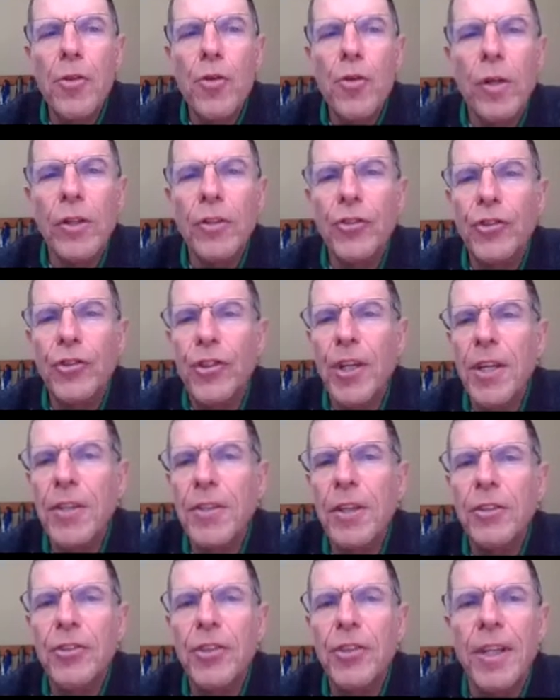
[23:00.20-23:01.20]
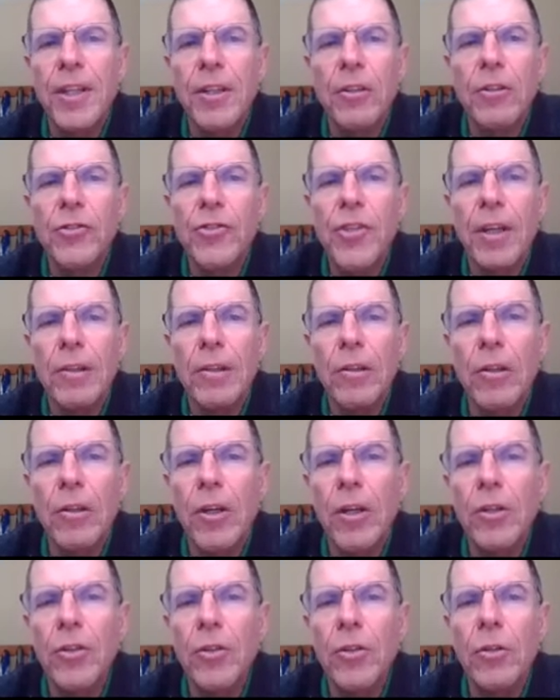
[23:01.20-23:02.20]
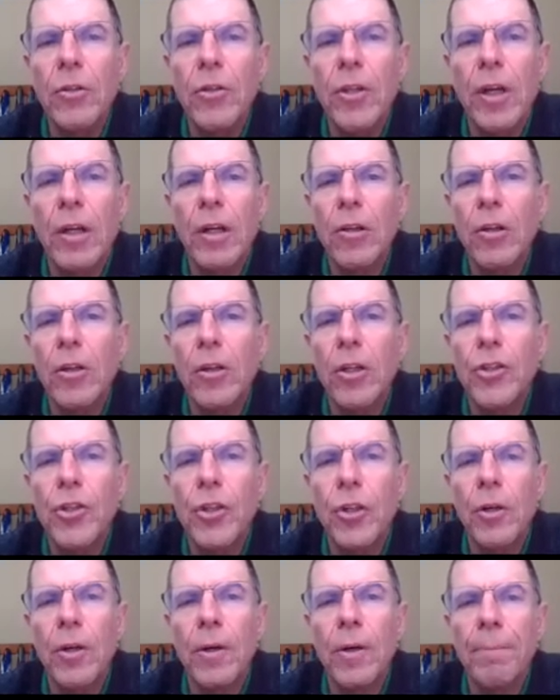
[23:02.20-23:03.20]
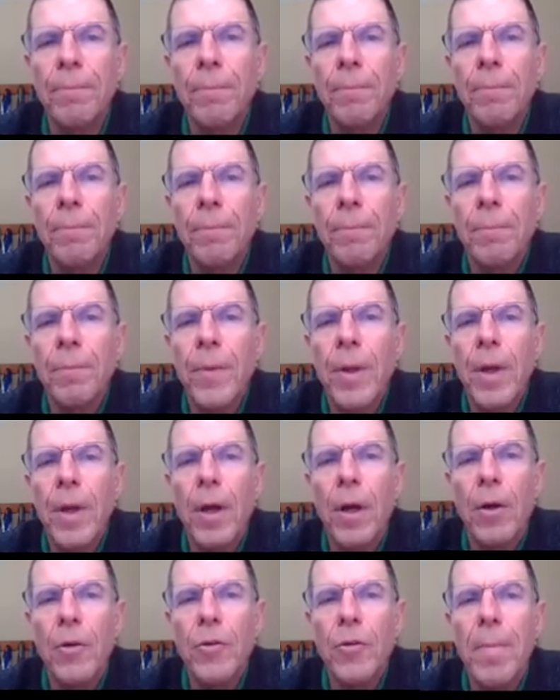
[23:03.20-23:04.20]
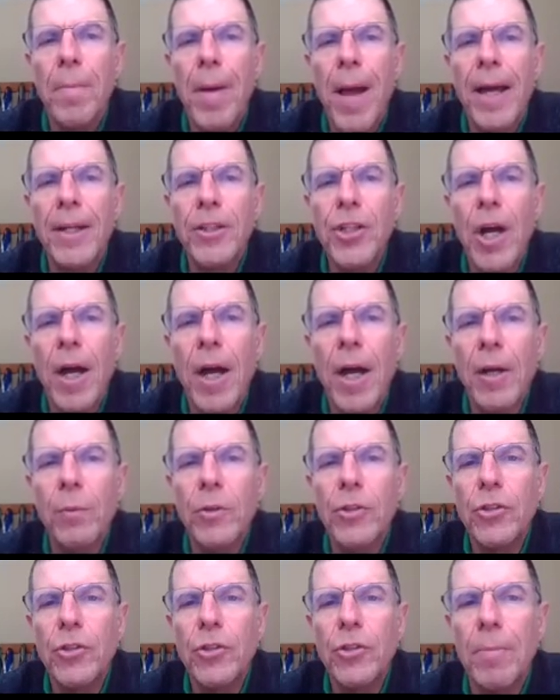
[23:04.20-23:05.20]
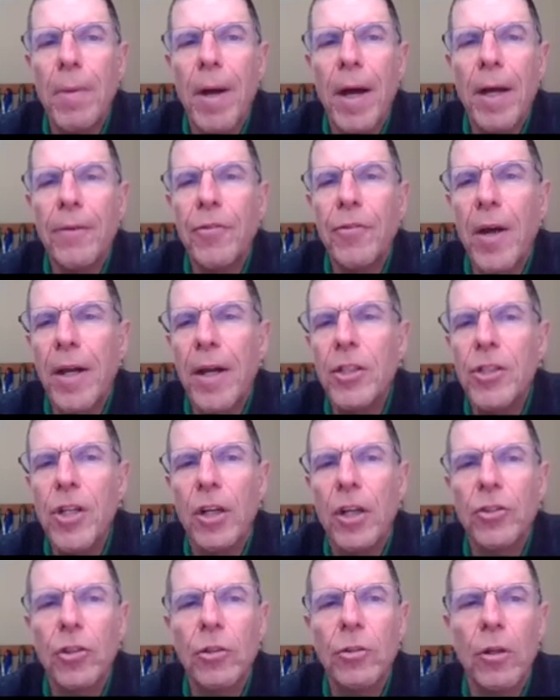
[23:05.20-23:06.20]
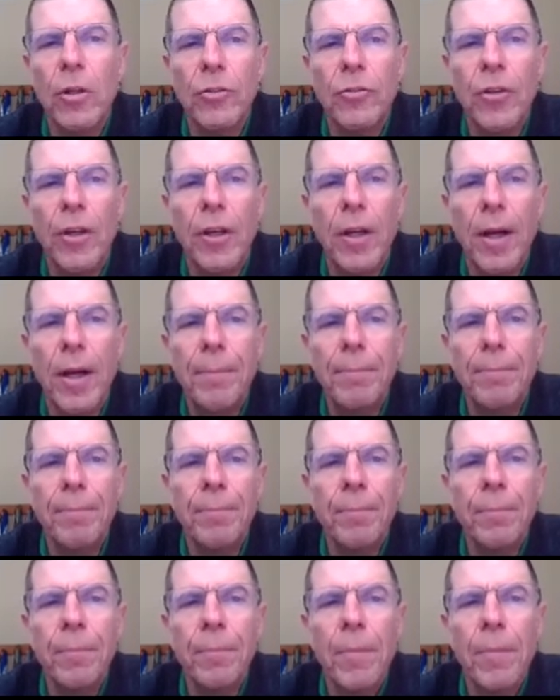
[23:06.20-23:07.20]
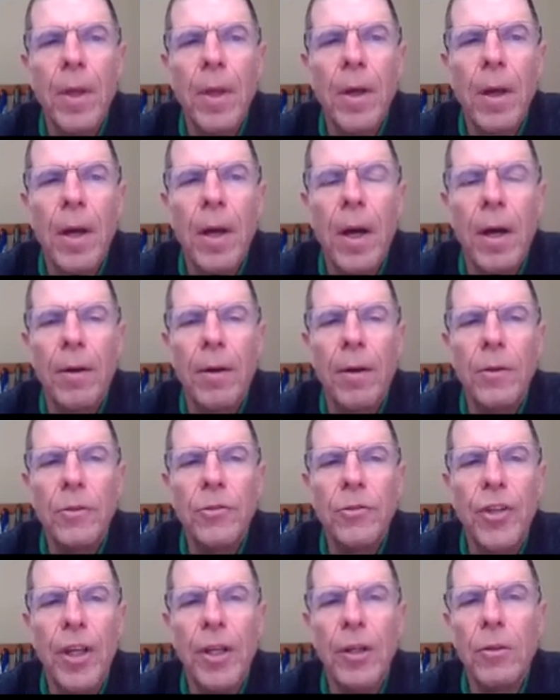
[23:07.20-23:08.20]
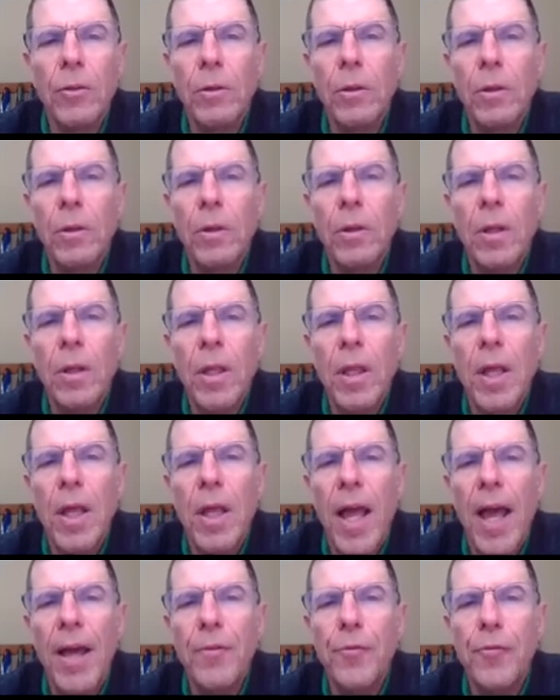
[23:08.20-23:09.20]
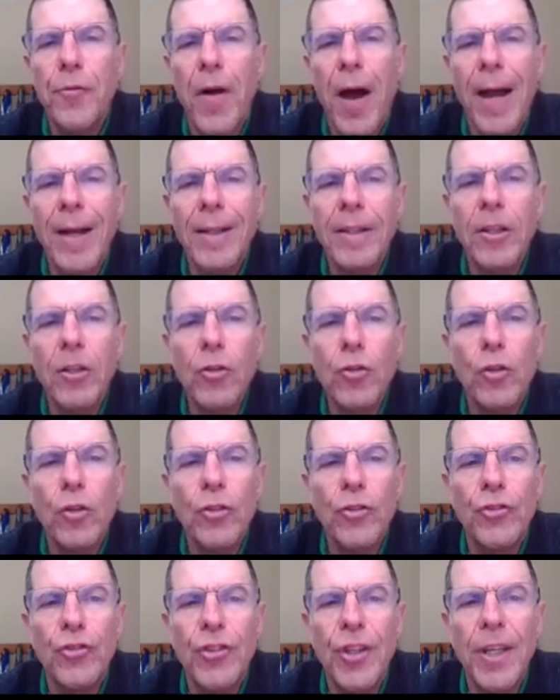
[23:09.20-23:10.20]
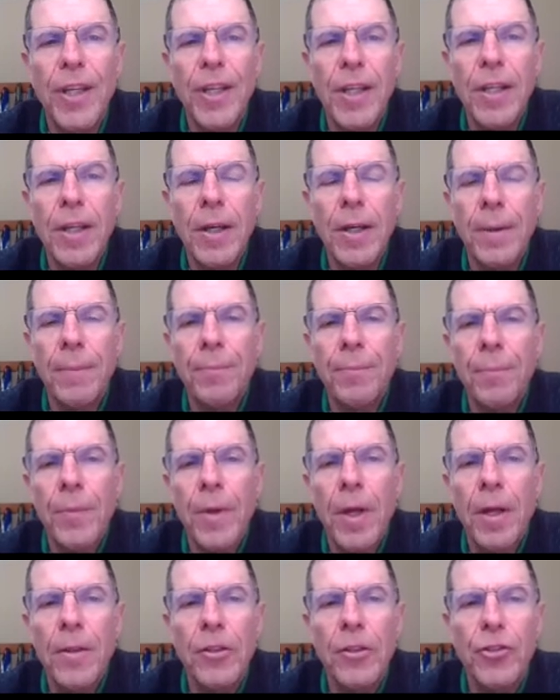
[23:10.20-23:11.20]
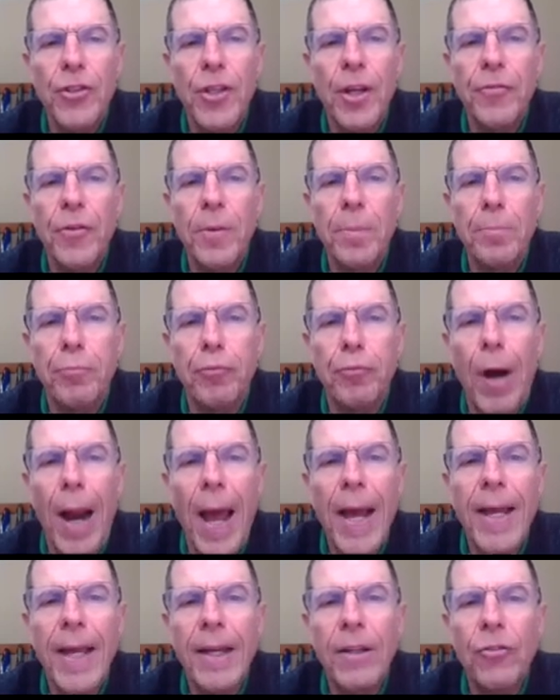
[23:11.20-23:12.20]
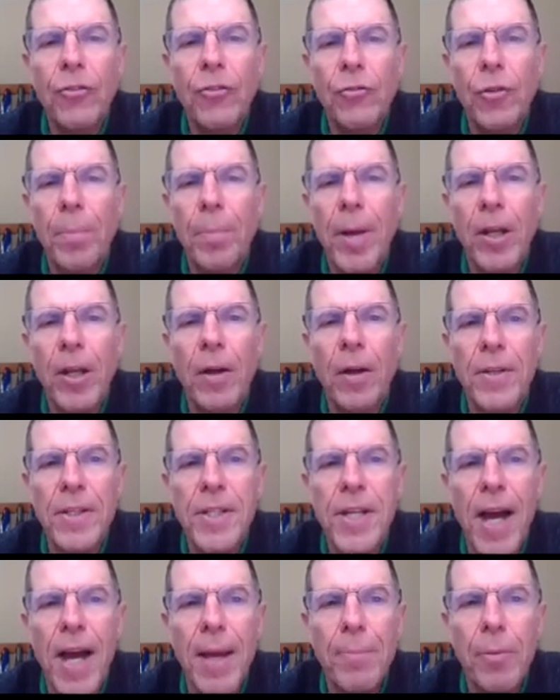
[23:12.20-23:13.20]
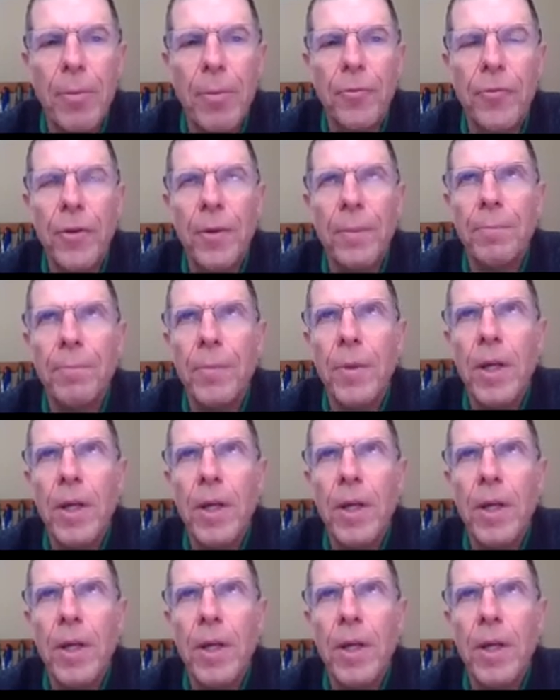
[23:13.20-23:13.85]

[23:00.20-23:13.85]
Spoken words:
You can see the tiers. They're going to look at your MAGI, which is your modified adjusted gross income, single, and filing. You could see there's different brackets depending on the type of